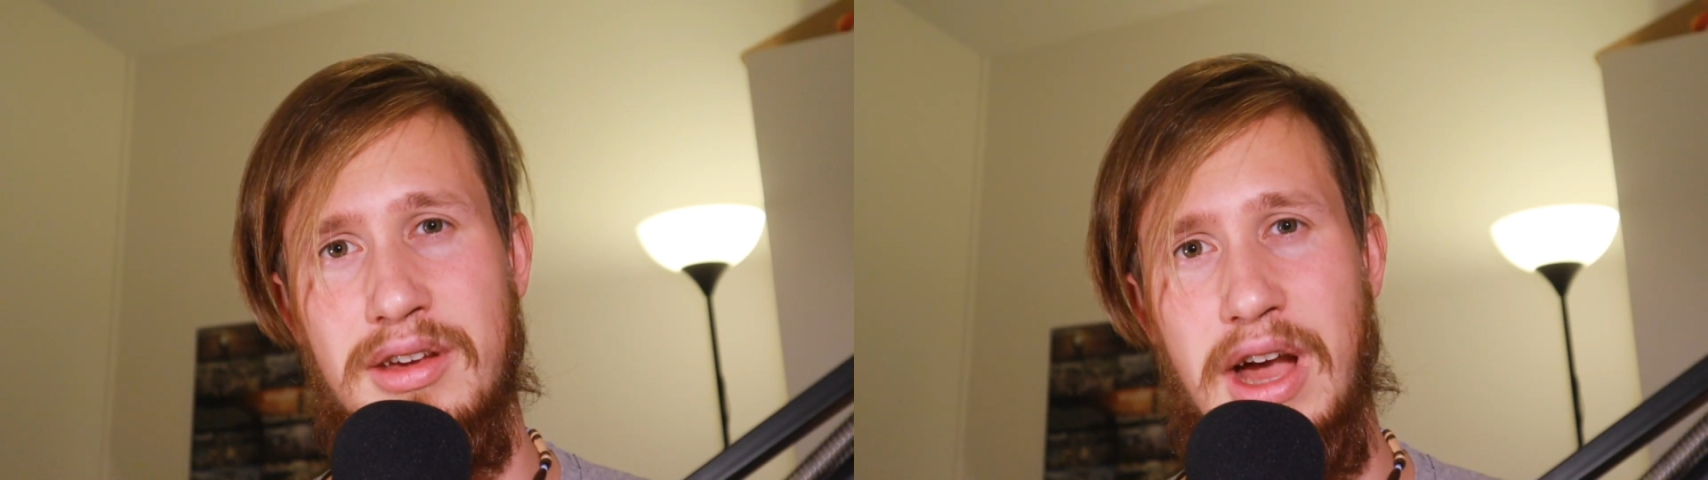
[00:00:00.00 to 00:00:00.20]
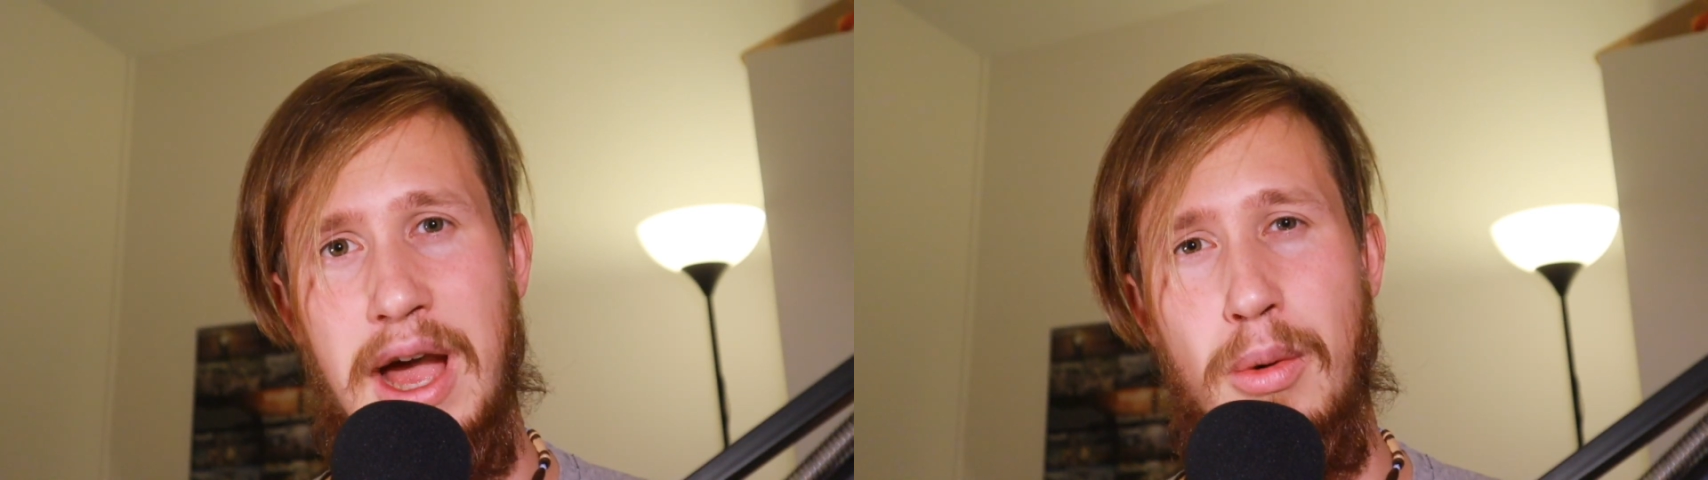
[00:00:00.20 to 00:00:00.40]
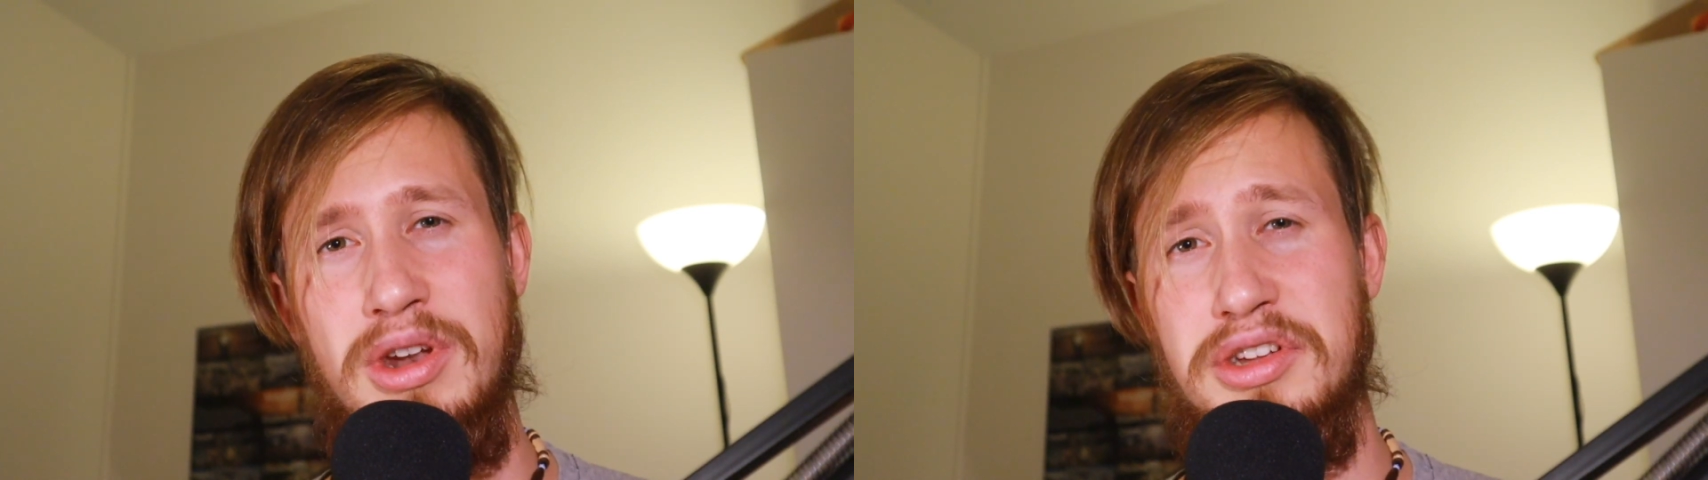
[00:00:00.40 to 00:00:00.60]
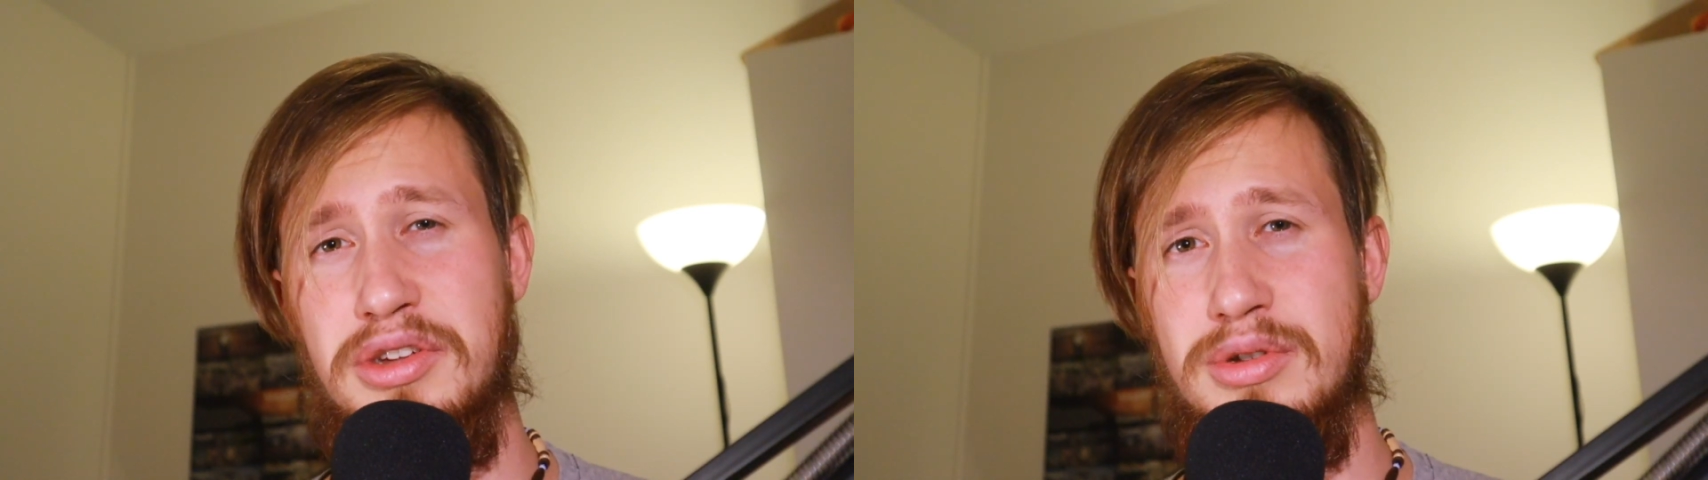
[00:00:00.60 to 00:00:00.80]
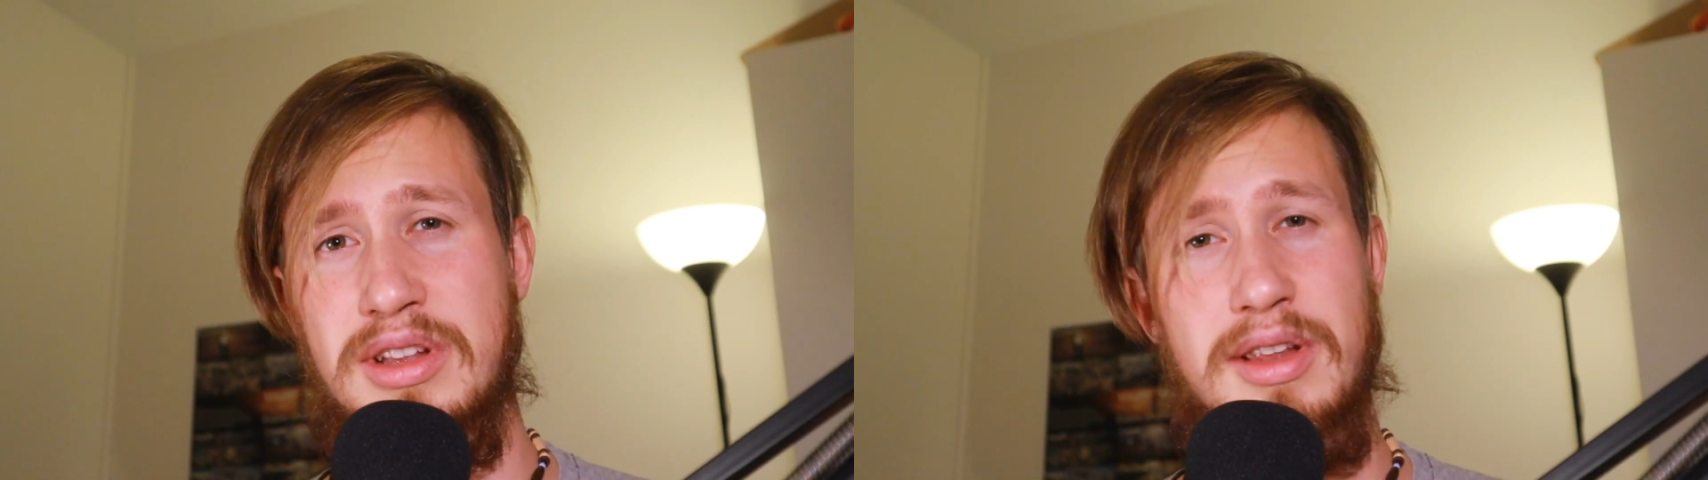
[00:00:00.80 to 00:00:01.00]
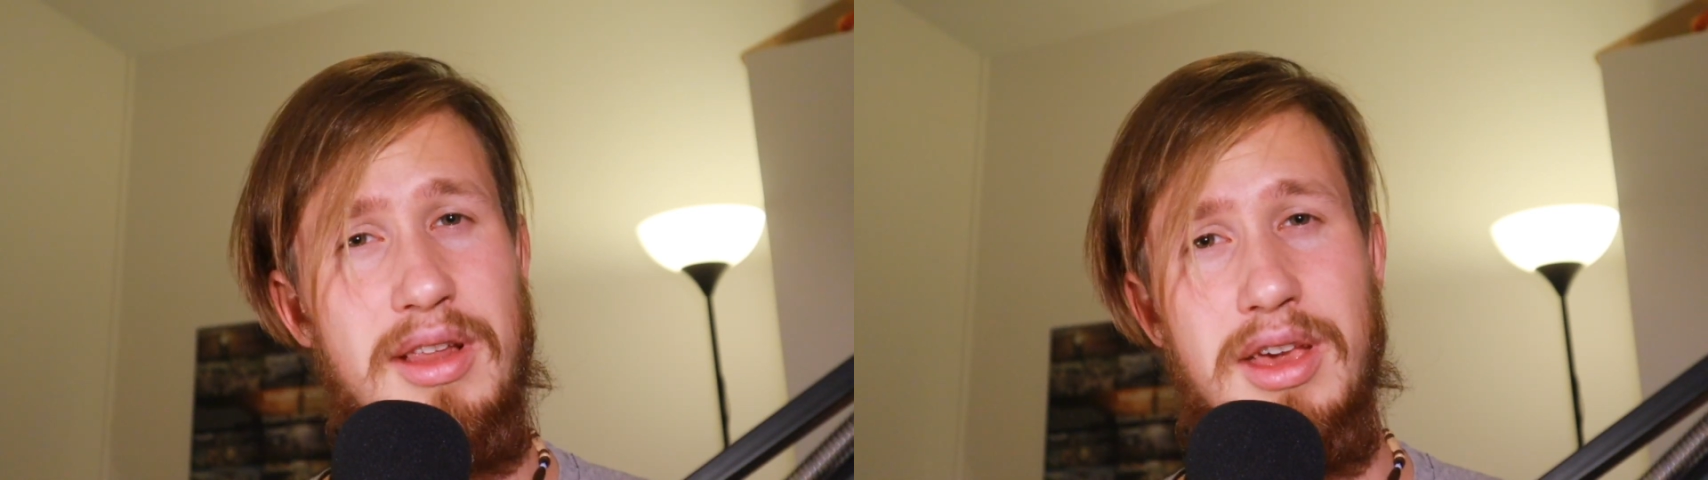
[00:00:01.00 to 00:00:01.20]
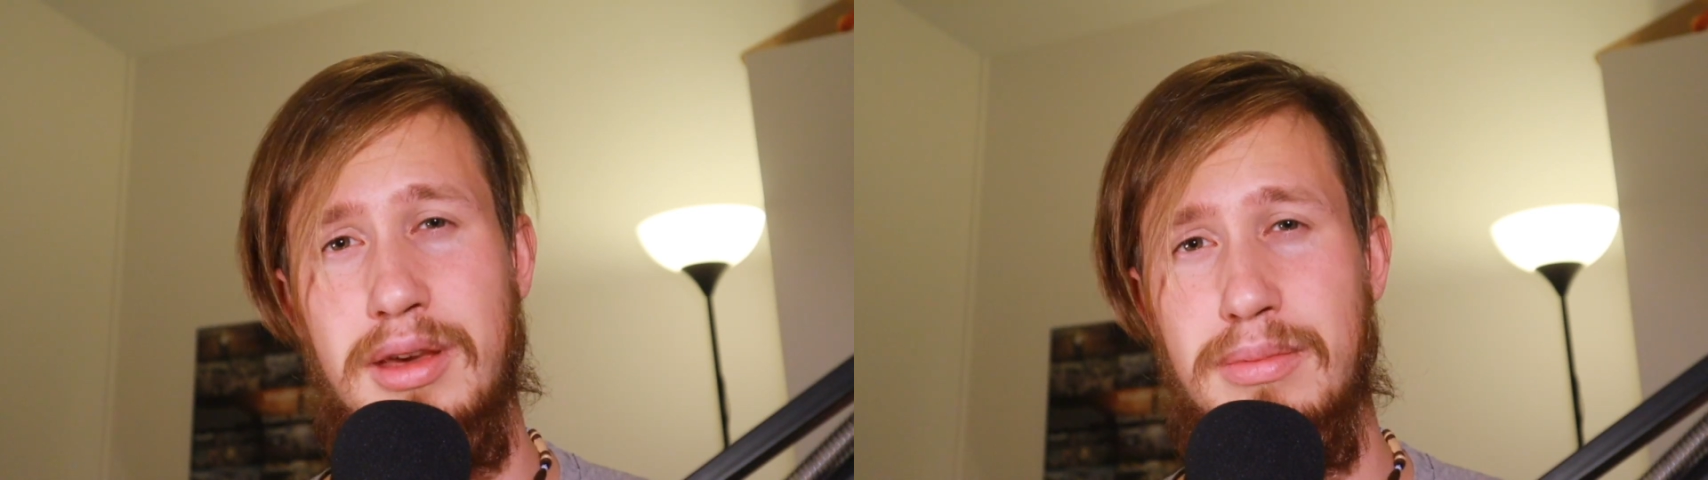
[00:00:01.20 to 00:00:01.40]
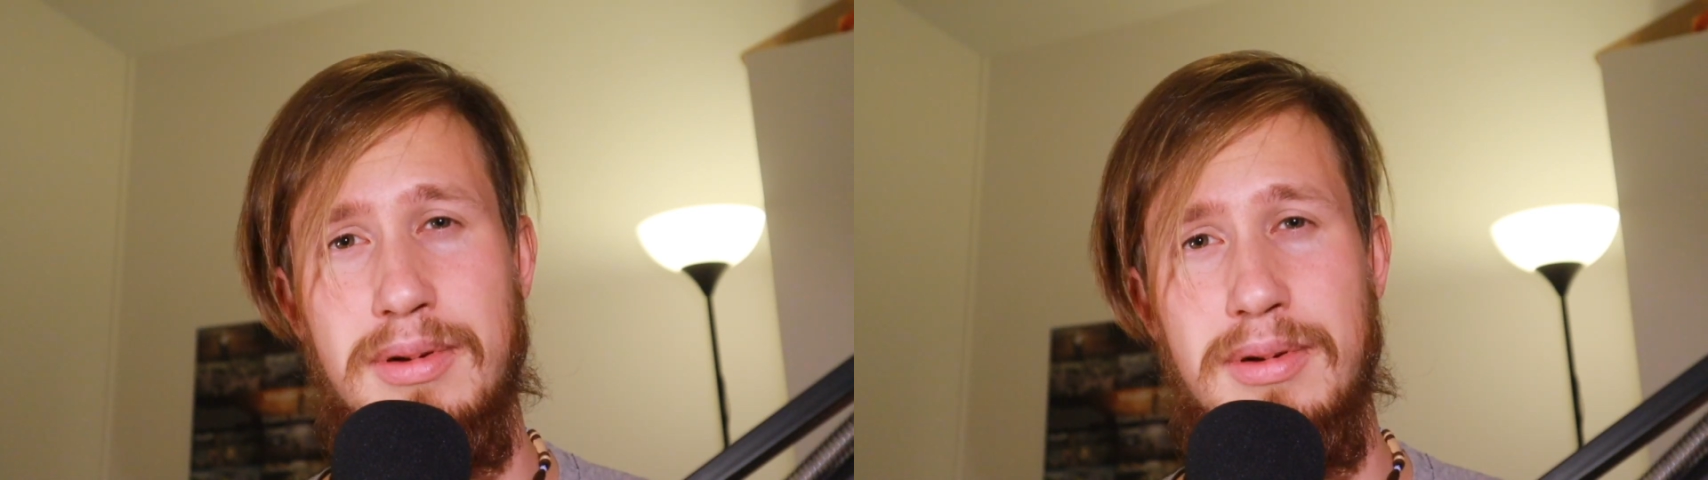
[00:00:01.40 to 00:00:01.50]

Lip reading: I wanted to sleep.